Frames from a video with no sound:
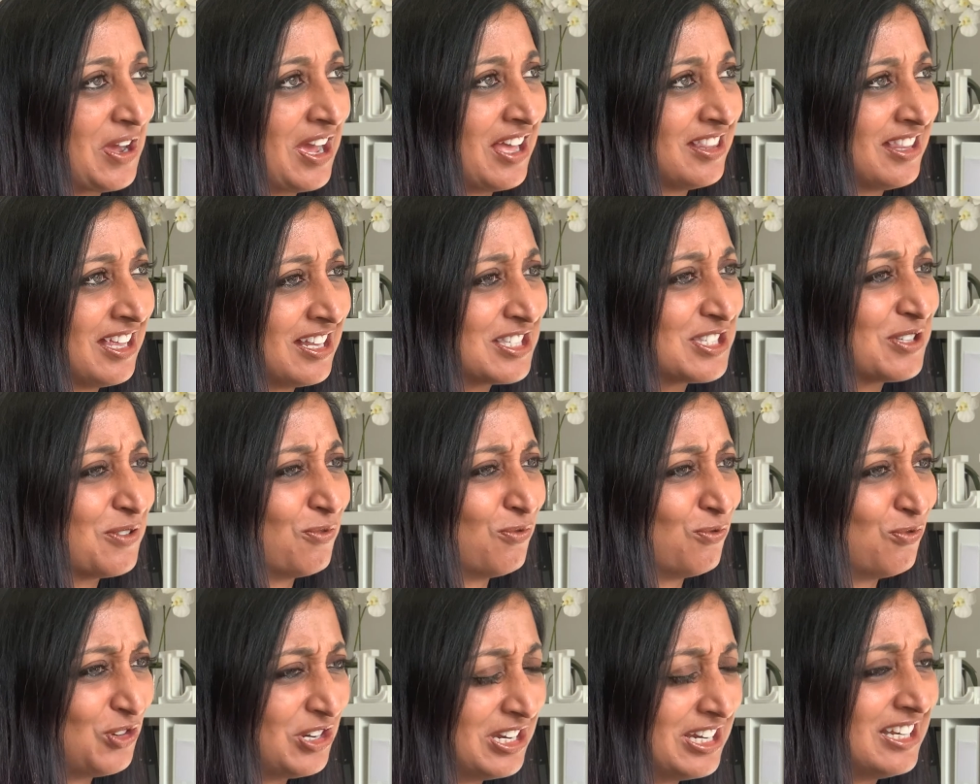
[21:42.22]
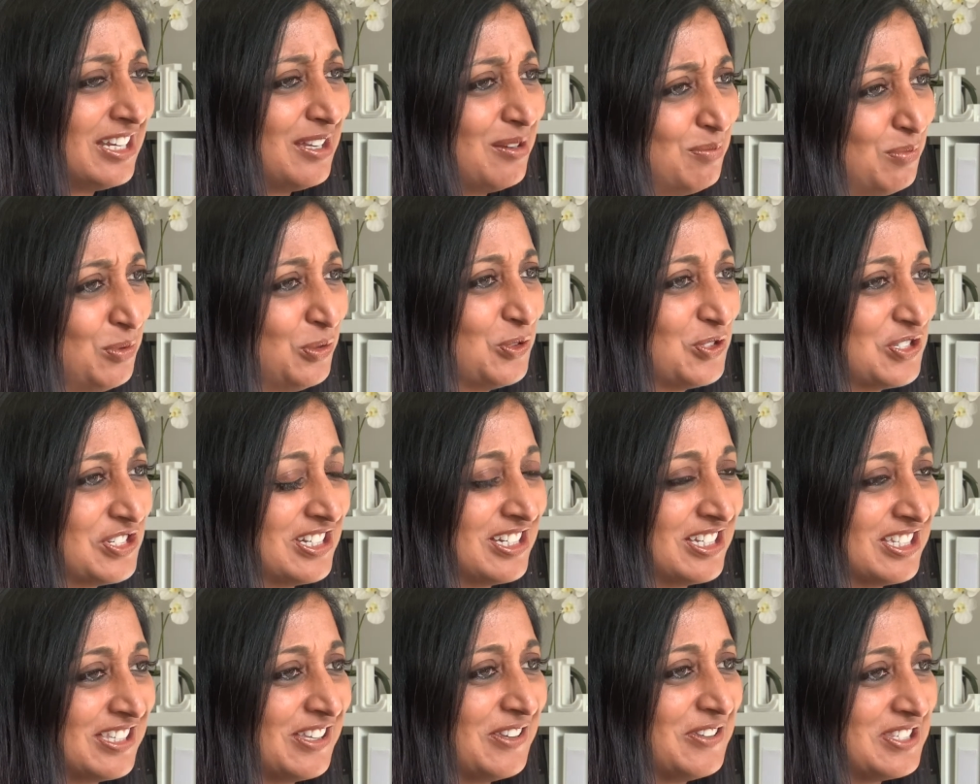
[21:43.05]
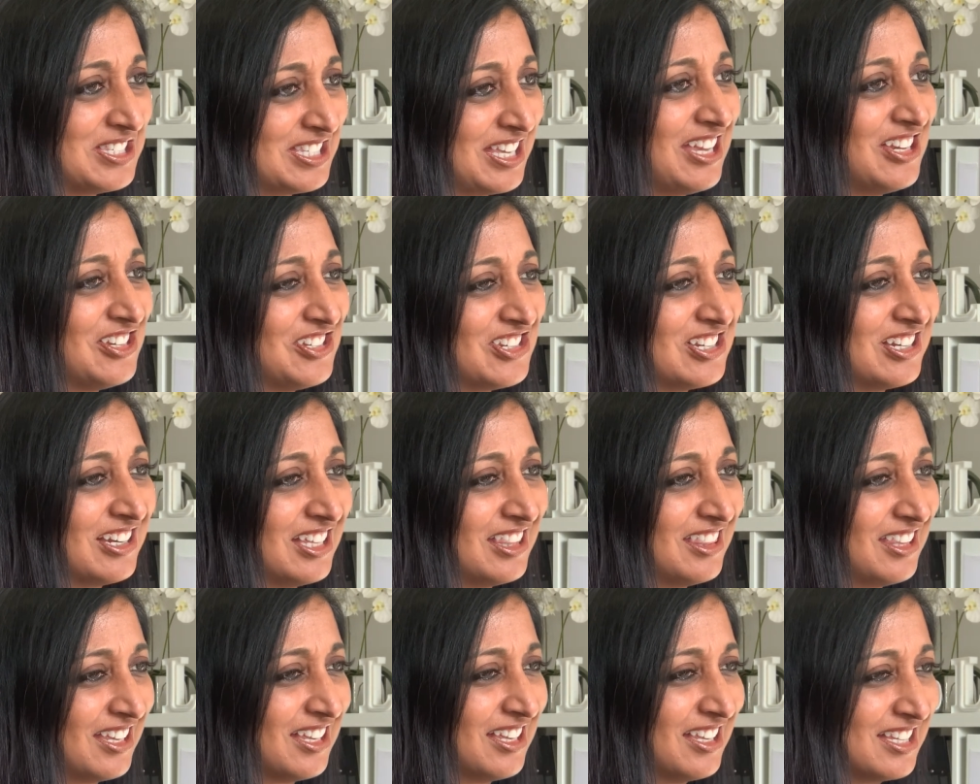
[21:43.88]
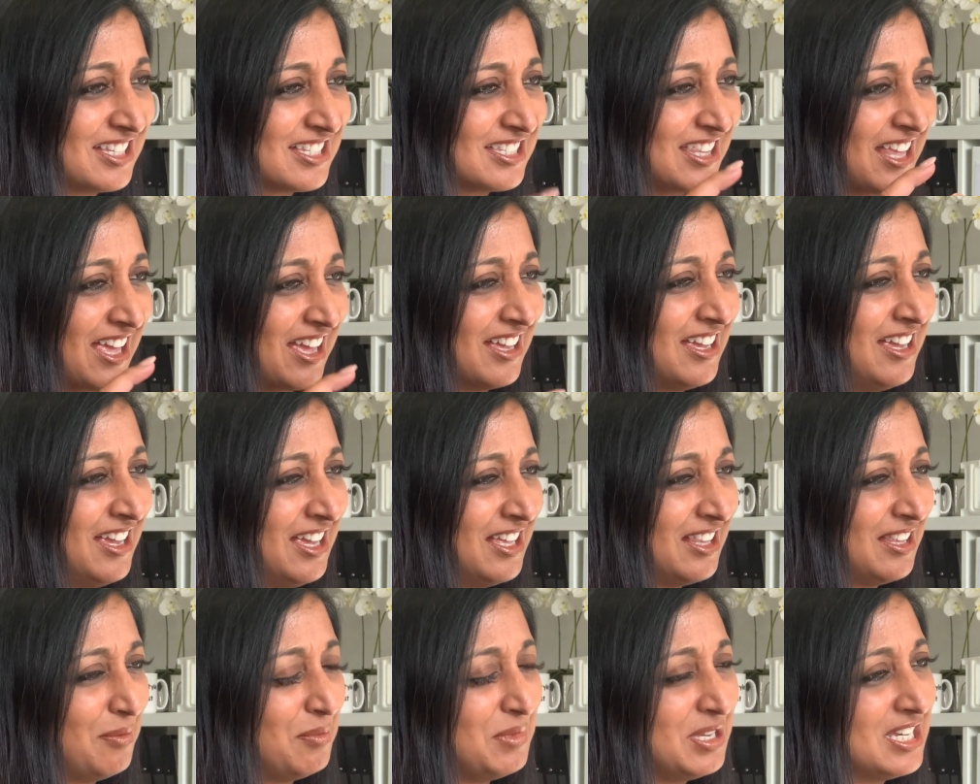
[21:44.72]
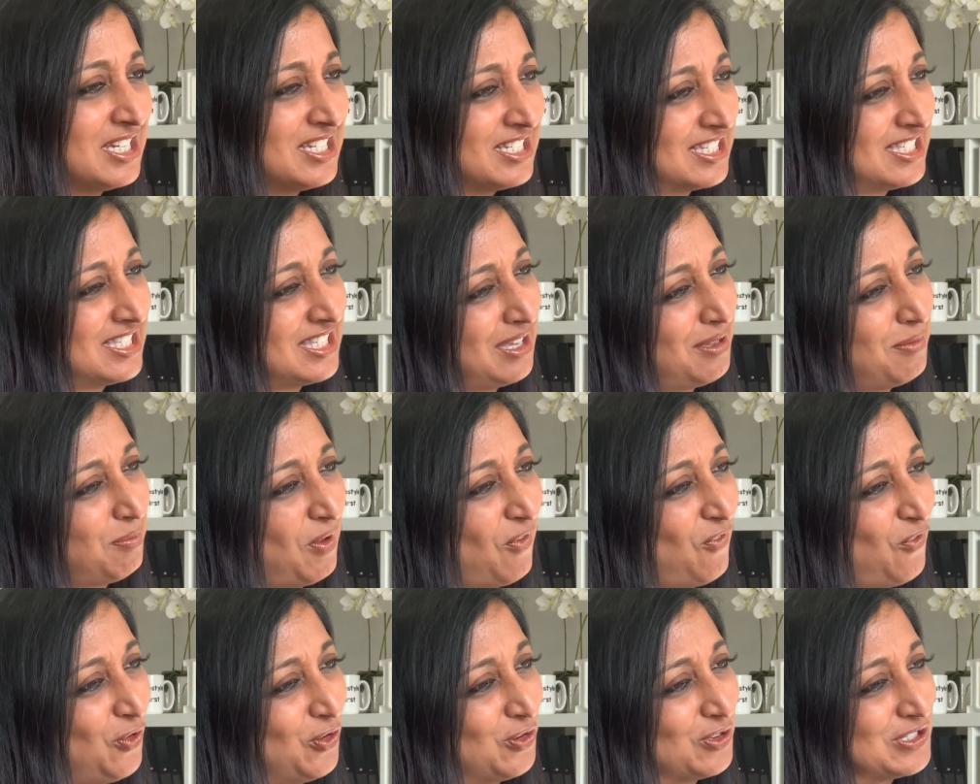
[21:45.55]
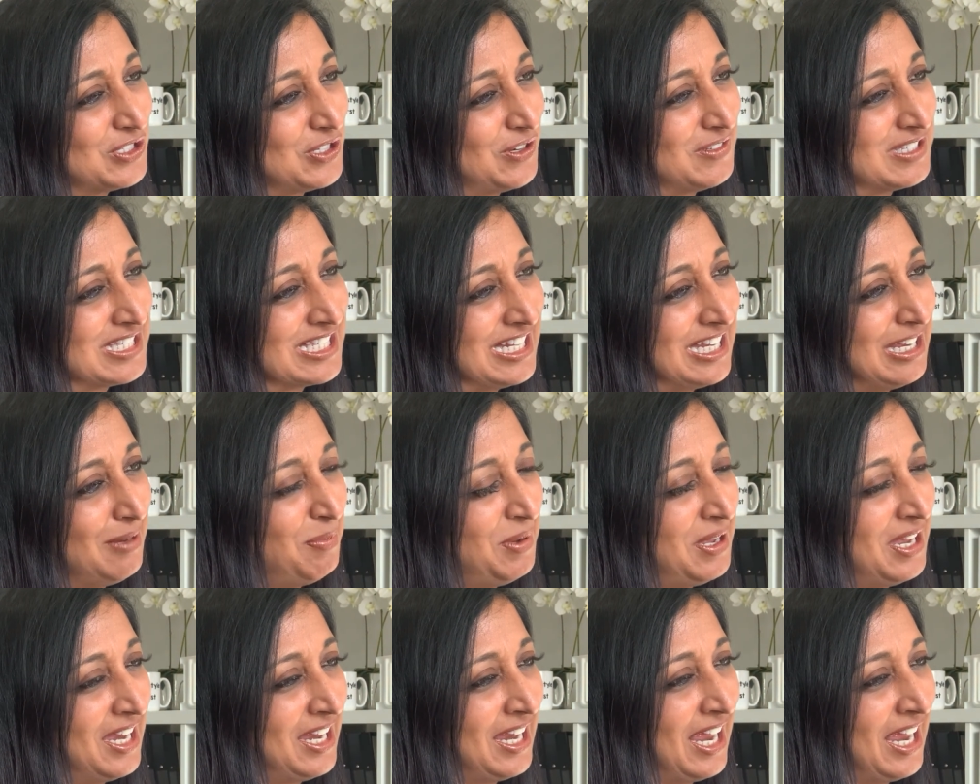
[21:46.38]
that's a really important association, I think, is that immediacy before sort of sleeping